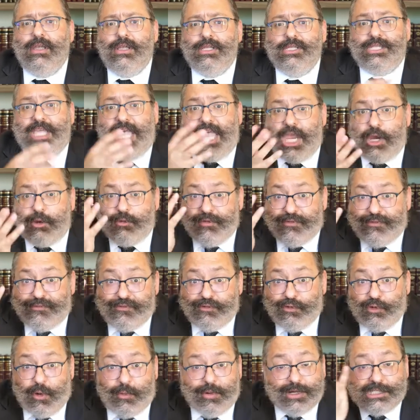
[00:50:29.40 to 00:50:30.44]
saying
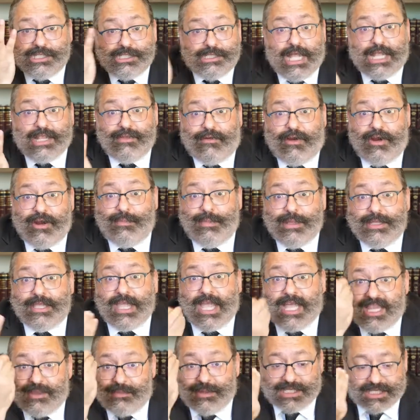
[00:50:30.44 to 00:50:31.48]
refuah, which is not varim
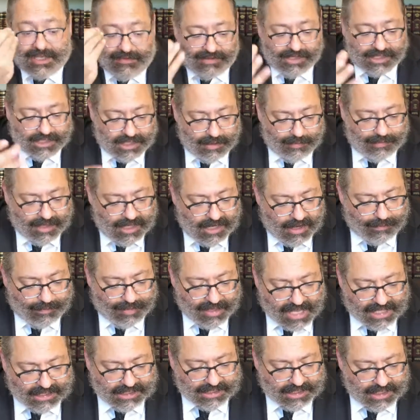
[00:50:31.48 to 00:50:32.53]
betelim, it's giving somebody a
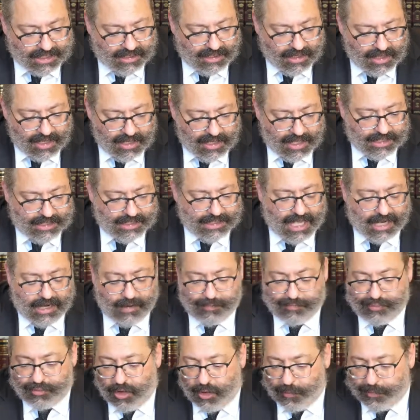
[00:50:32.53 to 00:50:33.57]
blessing, it's not
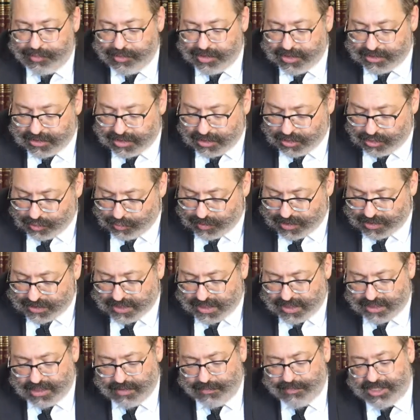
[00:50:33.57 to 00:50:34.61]
appropriate to do
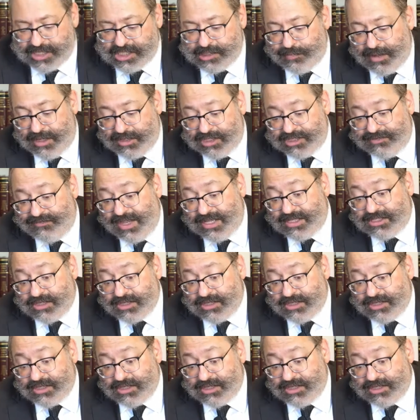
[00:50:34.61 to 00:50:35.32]
it in the base medrash.